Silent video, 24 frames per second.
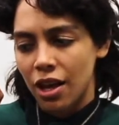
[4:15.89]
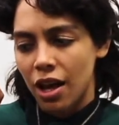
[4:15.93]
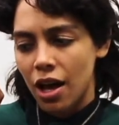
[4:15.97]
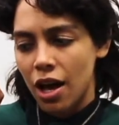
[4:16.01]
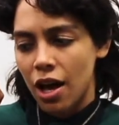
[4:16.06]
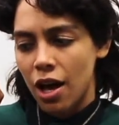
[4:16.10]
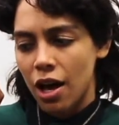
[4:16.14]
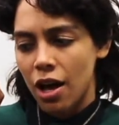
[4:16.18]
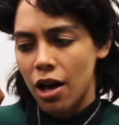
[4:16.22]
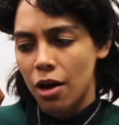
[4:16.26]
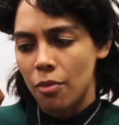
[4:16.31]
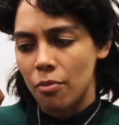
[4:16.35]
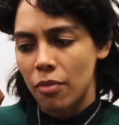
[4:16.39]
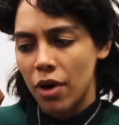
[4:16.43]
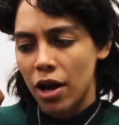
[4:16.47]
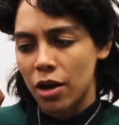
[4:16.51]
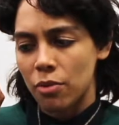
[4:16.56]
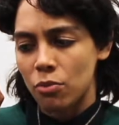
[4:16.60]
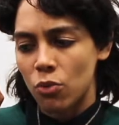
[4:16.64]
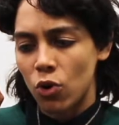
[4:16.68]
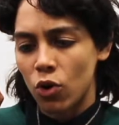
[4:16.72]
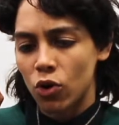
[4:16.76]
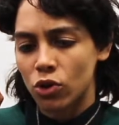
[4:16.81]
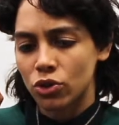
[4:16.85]
Um,
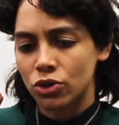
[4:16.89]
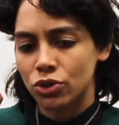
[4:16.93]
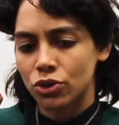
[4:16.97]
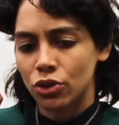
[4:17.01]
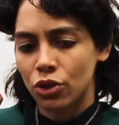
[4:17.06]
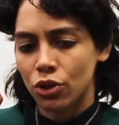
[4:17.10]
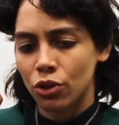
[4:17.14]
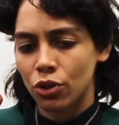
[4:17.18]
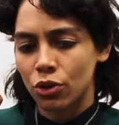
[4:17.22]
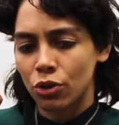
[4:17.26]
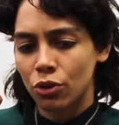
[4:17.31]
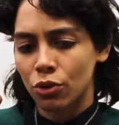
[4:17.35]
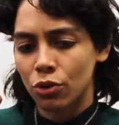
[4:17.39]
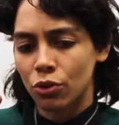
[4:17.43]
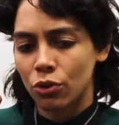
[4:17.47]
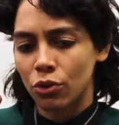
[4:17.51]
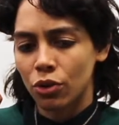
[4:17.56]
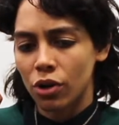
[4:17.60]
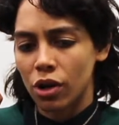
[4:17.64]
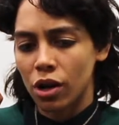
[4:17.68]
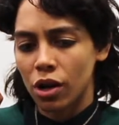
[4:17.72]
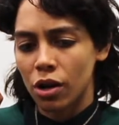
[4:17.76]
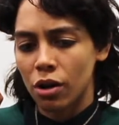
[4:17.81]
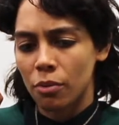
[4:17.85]
I'm
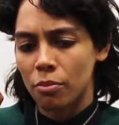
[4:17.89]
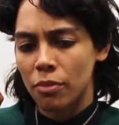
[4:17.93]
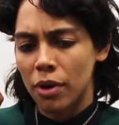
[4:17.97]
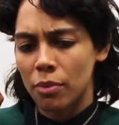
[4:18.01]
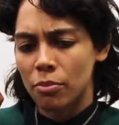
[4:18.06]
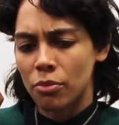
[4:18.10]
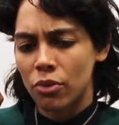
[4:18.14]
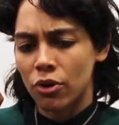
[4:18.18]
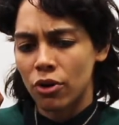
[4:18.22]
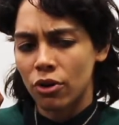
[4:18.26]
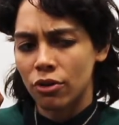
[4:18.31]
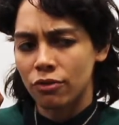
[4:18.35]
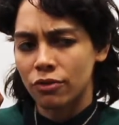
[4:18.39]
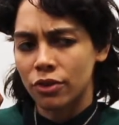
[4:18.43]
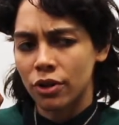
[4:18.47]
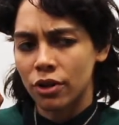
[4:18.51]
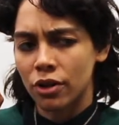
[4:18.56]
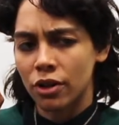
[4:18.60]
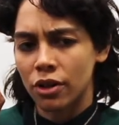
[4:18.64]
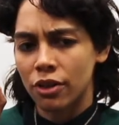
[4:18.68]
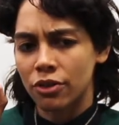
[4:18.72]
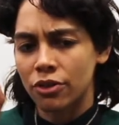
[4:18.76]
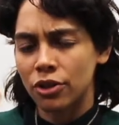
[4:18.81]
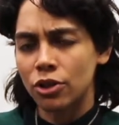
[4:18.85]
also a member of
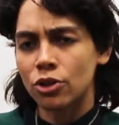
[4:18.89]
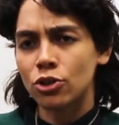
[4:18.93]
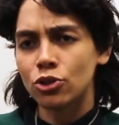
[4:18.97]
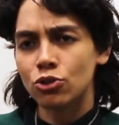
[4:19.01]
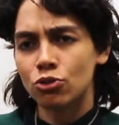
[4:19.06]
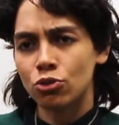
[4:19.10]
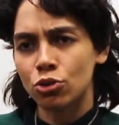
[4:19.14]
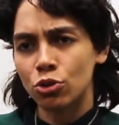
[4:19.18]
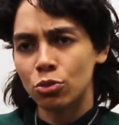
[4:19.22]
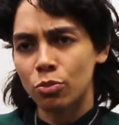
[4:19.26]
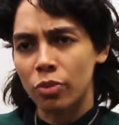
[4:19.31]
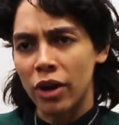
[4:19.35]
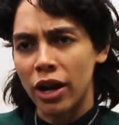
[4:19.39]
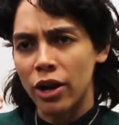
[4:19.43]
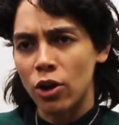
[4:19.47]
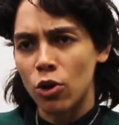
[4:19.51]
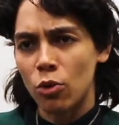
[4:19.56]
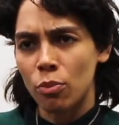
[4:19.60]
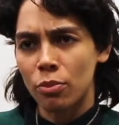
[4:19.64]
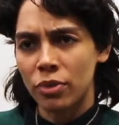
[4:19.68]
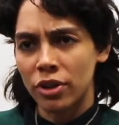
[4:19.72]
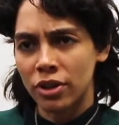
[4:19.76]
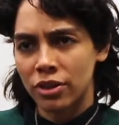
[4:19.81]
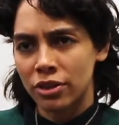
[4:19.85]
a theater troupe, Ay
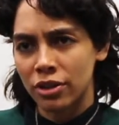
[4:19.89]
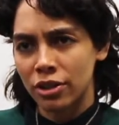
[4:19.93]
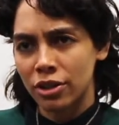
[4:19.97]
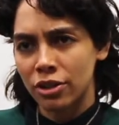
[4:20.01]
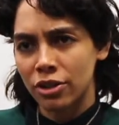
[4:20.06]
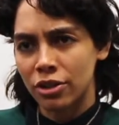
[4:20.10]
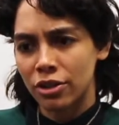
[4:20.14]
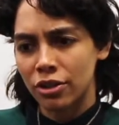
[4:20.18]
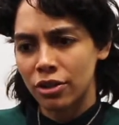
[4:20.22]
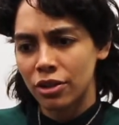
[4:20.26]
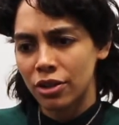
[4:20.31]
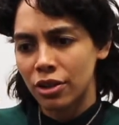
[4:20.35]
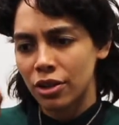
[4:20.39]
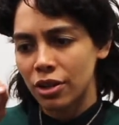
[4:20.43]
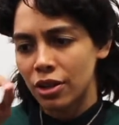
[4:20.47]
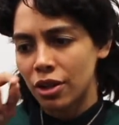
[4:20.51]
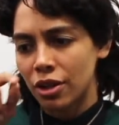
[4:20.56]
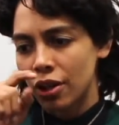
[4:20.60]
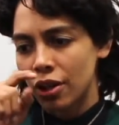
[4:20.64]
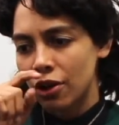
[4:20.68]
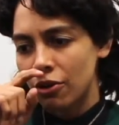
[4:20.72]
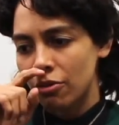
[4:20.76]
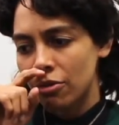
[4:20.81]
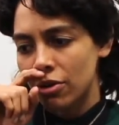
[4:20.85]
Ombe Theater,
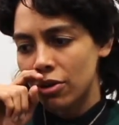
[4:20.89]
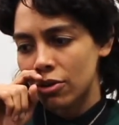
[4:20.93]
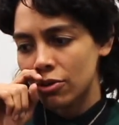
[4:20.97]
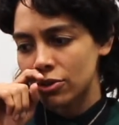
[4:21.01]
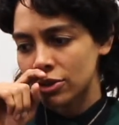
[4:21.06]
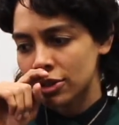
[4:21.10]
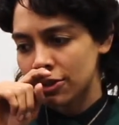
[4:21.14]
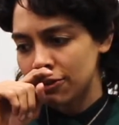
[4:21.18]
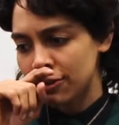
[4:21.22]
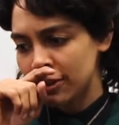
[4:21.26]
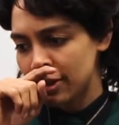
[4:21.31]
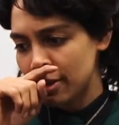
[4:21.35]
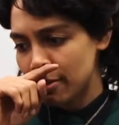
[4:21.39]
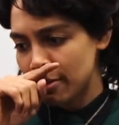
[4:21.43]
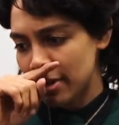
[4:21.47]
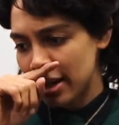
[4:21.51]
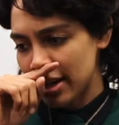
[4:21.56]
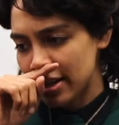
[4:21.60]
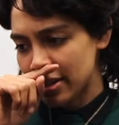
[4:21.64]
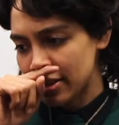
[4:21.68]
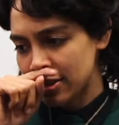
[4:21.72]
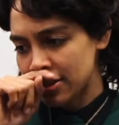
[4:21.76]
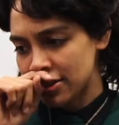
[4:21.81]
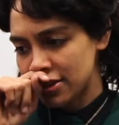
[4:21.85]
with Josefina
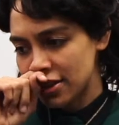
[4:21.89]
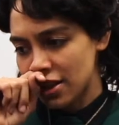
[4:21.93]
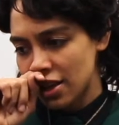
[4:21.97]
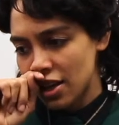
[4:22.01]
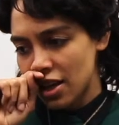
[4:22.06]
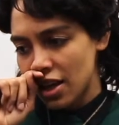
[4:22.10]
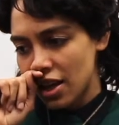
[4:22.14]
Baez.